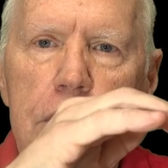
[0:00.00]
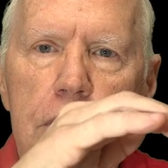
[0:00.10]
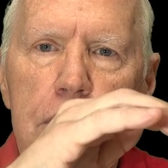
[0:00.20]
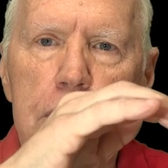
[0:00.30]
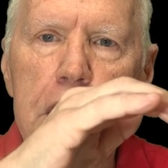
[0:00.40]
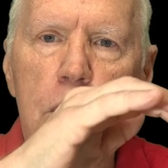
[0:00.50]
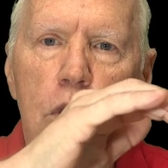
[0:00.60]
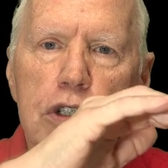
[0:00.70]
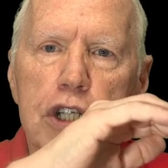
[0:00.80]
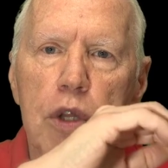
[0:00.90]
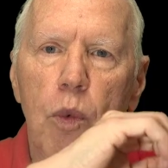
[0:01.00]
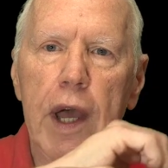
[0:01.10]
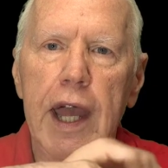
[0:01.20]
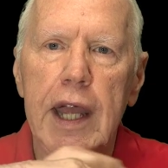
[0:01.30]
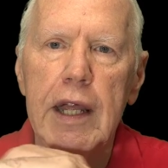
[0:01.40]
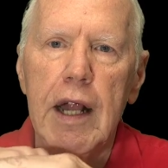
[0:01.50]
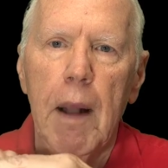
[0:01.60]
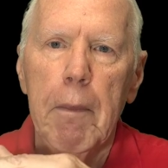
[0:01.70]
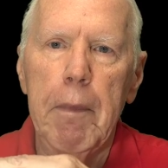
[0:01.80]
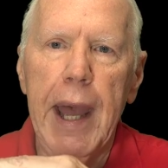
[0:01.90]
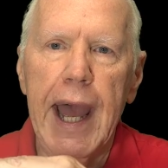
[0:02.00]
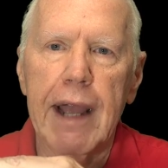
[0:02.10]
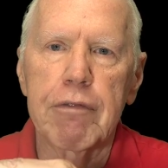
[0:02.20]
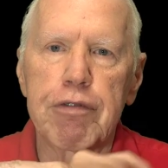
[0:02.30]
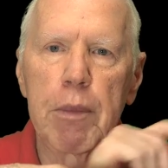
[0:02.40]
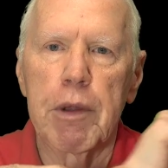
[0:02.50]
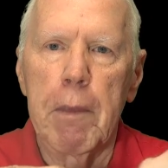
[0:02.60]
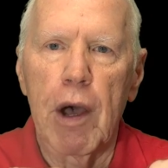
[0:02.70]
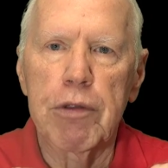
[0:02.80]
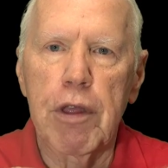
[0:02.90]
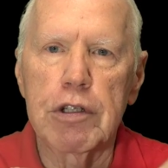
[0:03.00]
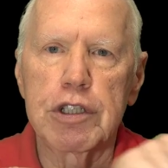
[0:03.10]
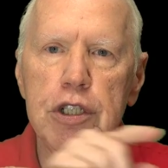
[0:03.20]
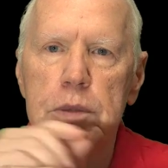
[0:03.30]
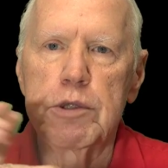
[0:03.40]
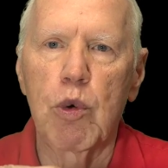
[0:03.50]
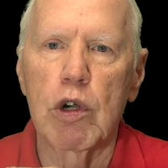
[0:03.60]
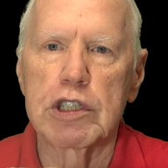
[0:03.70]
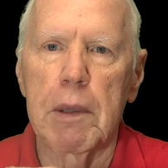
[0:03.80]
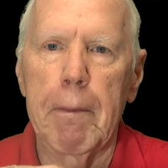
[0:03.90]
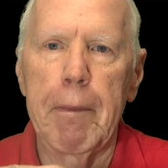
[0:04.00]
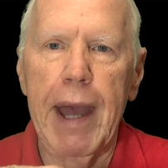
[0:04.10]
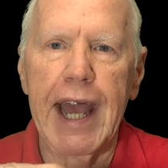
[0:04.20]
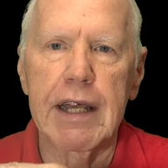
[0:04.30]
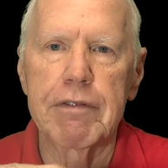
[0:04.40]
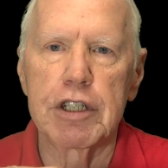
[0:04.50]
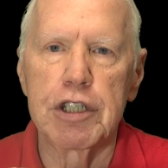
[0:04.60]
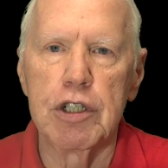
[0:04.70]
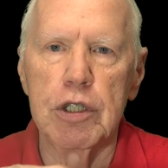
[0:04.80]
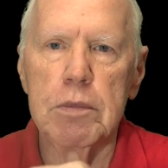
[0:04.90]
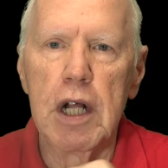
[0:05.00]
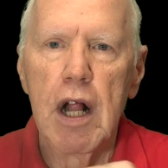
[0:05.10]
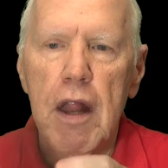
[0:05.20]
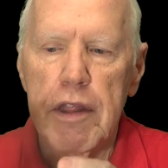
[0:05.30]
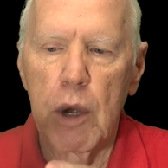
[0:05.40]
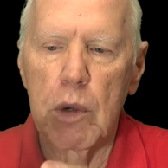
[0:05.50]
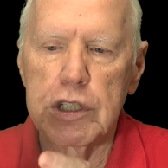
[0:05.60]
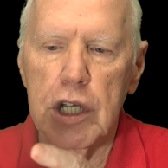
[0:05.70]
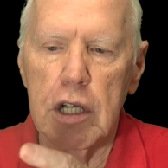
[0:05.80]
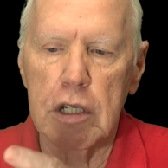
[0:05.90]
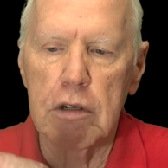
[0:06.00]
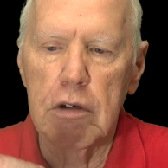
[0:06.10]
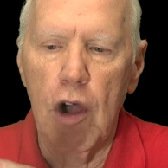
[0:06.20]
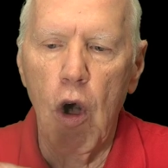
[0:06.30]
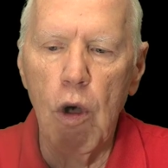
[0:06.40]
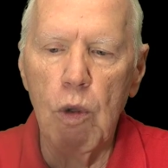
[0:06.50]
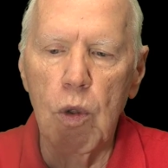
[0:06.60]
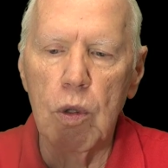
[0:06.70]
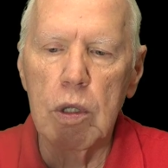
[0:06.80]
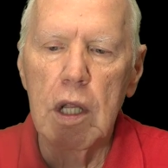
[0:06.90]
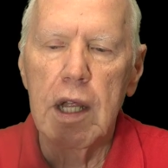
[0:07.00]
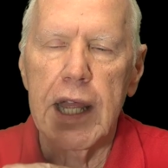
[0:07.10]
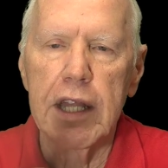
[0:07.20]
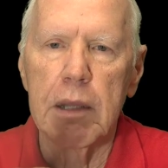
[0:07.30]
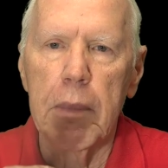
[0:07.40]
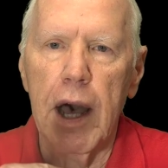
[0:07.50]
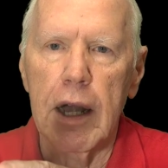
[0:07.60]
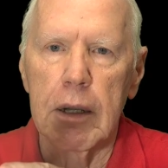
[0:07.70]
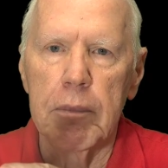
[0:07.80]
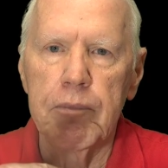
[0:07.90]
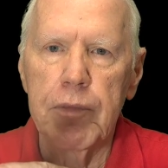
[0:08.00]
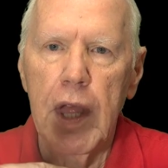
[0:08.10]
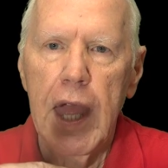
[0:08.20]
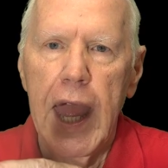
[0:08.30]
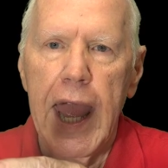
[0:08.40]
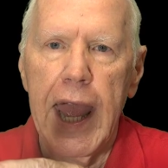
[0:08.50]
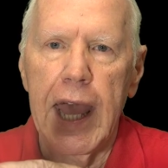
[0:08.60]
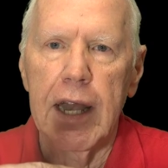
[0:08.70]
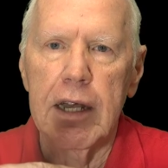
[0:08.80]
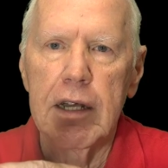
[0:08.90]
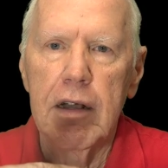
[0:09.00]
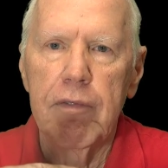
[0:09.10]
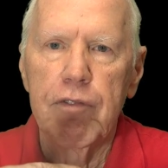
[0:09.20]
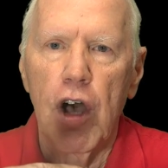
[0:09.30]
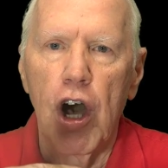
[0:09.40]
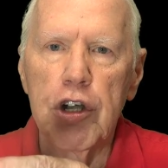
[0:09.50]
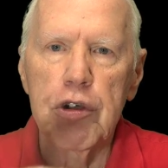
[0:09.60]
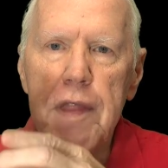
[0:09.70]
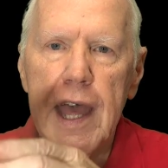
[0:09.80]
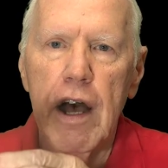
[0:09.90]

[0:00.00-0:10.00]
three quarters of the way back from the mouth of the tube towards the back of the tube there was a hole in the bottom and under that